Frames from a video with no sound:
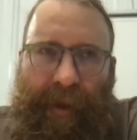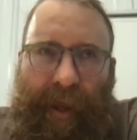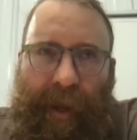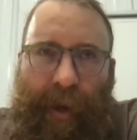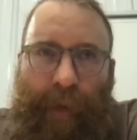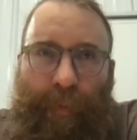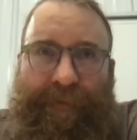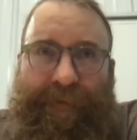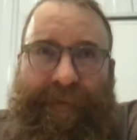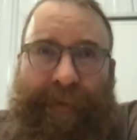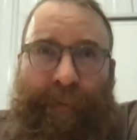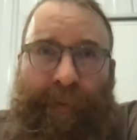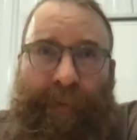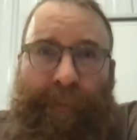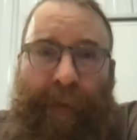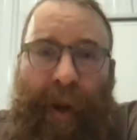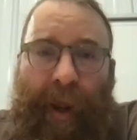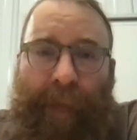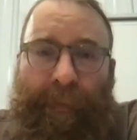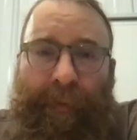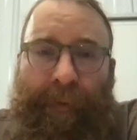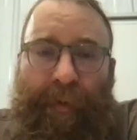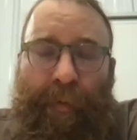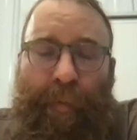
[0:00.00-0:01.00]
I would say we
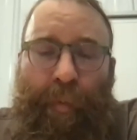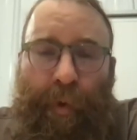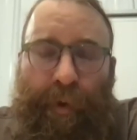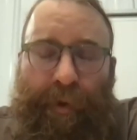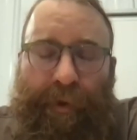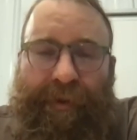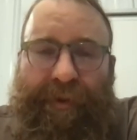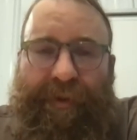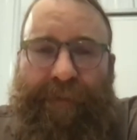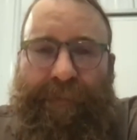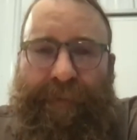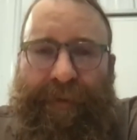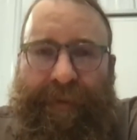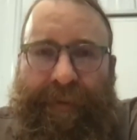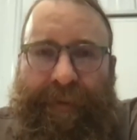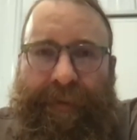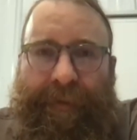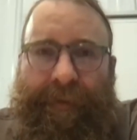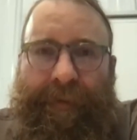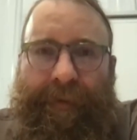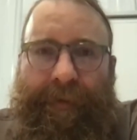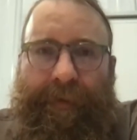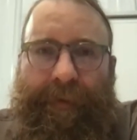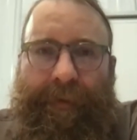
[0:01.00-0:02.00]
probably wouldn't
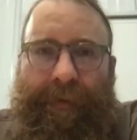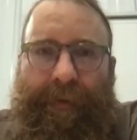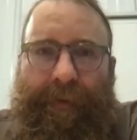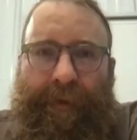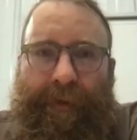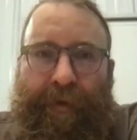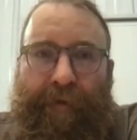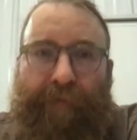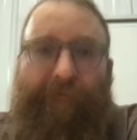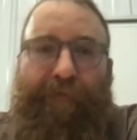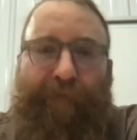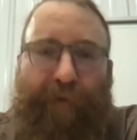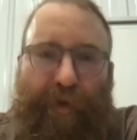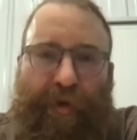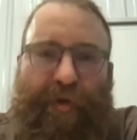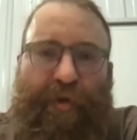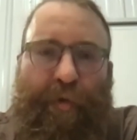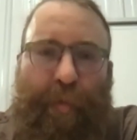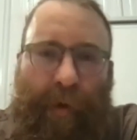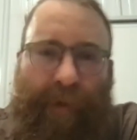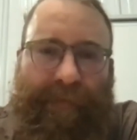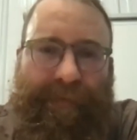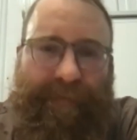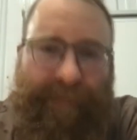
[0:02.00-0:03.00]
be the
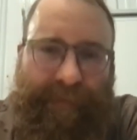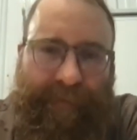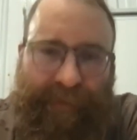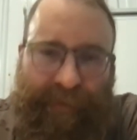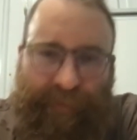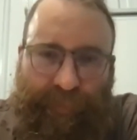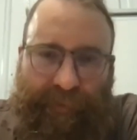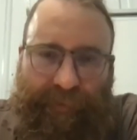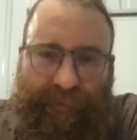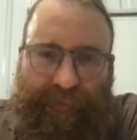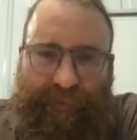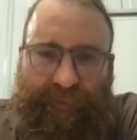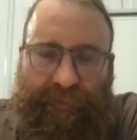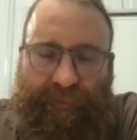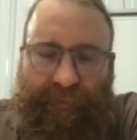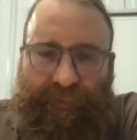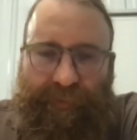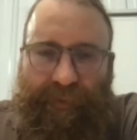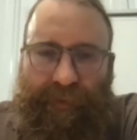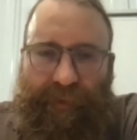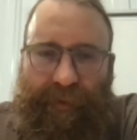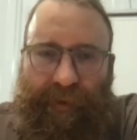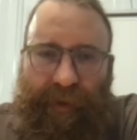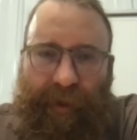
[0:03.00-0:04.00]
first ones to do it.
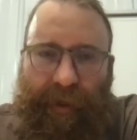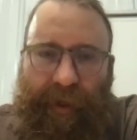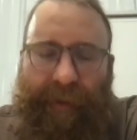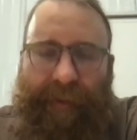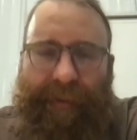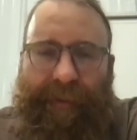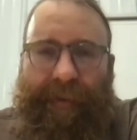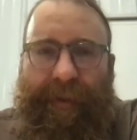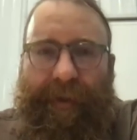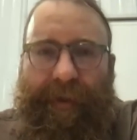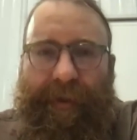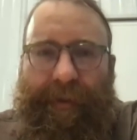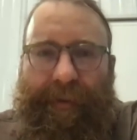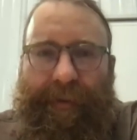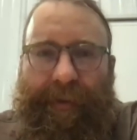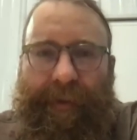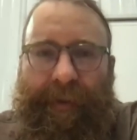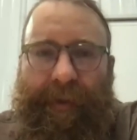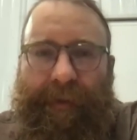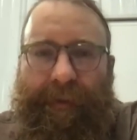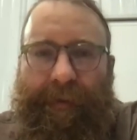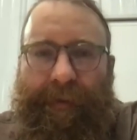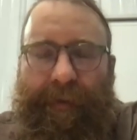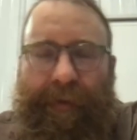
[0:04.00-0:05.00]
I think
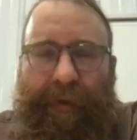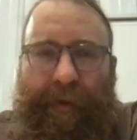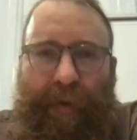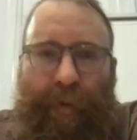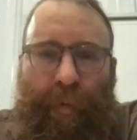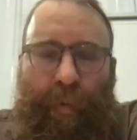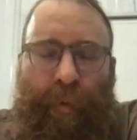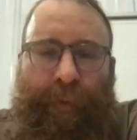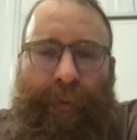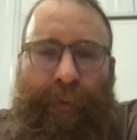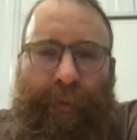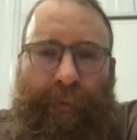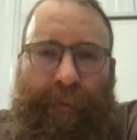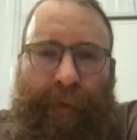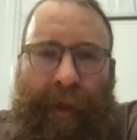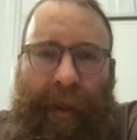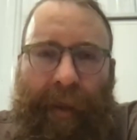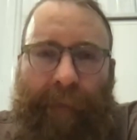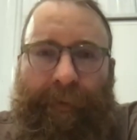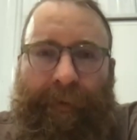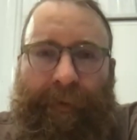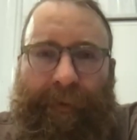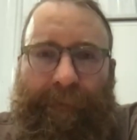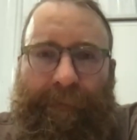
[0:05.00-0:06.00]
that we would
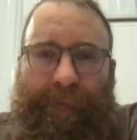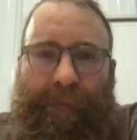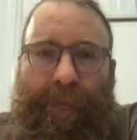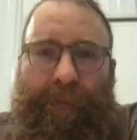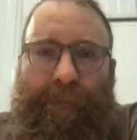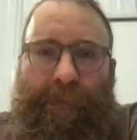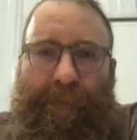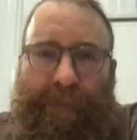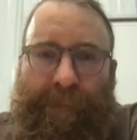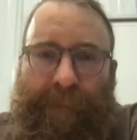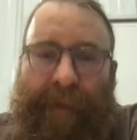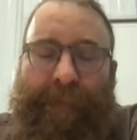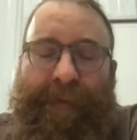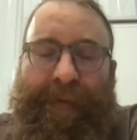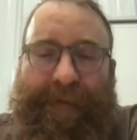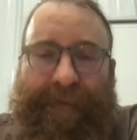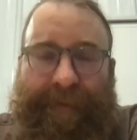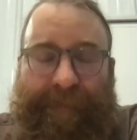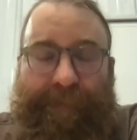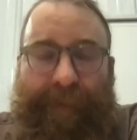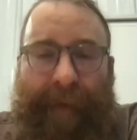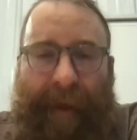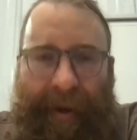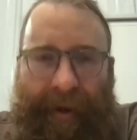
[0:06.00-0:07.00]
probably maybe
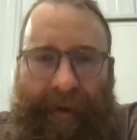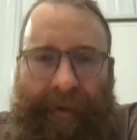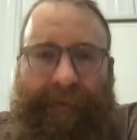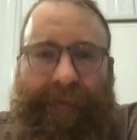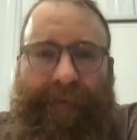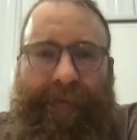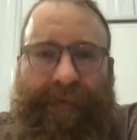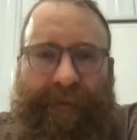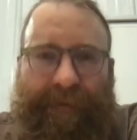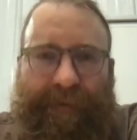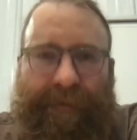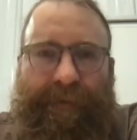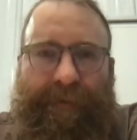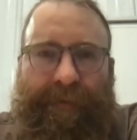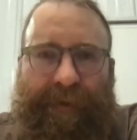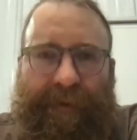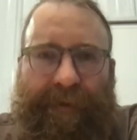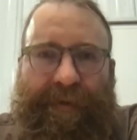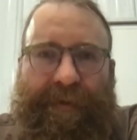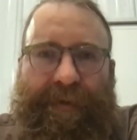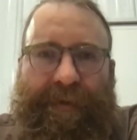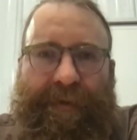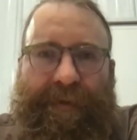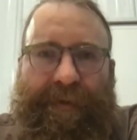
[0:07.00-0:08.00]
sit back and just,
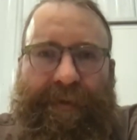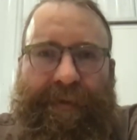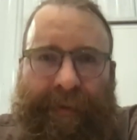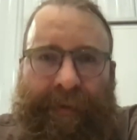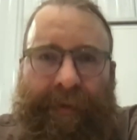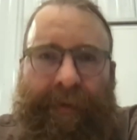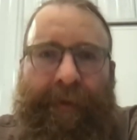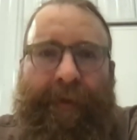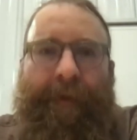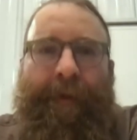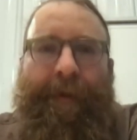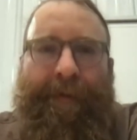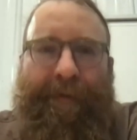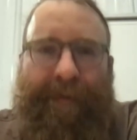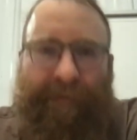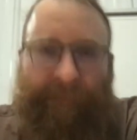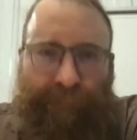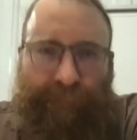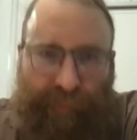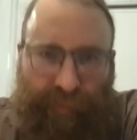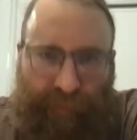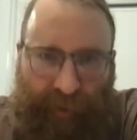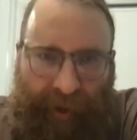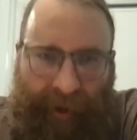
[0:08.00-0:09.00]
just see
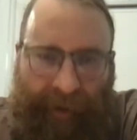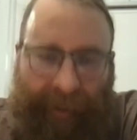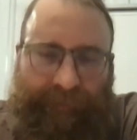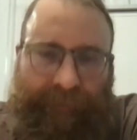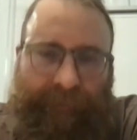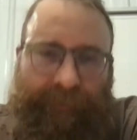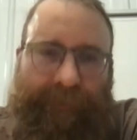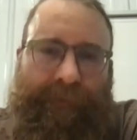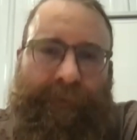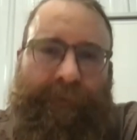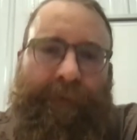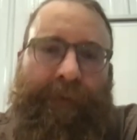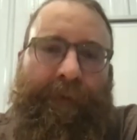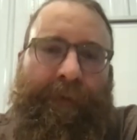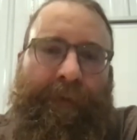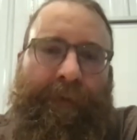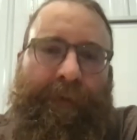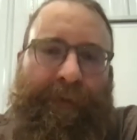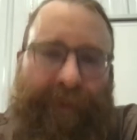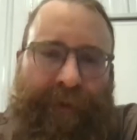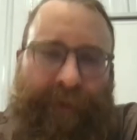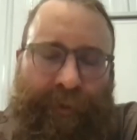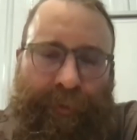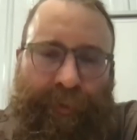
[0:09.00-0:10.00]
some
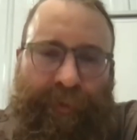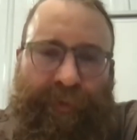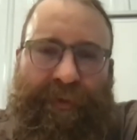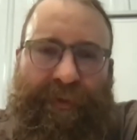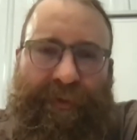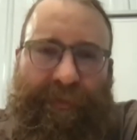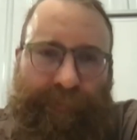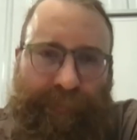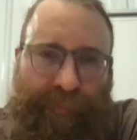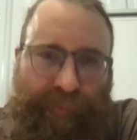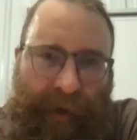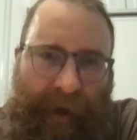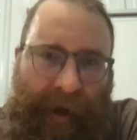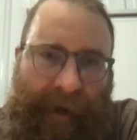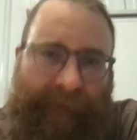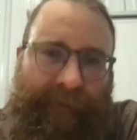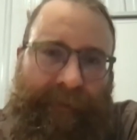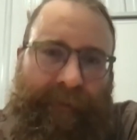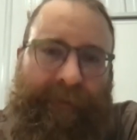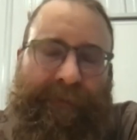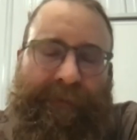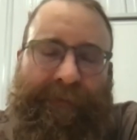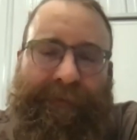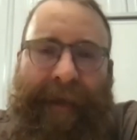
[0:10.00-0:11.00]
practical use, some
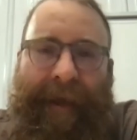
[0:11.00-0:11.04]
practical